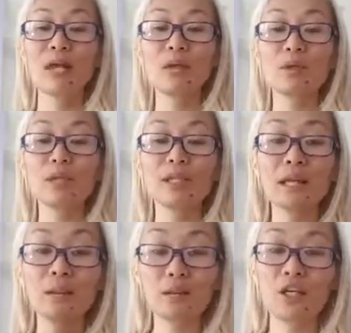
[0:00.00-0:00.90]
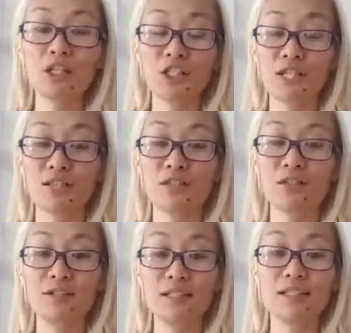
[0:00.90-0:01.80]
and really appreciate the
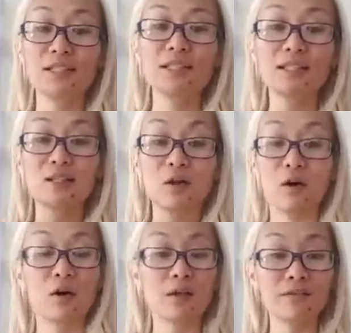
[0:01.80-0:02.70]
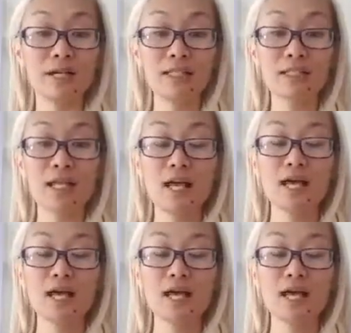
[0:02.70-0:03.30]
uniqueness in all of us.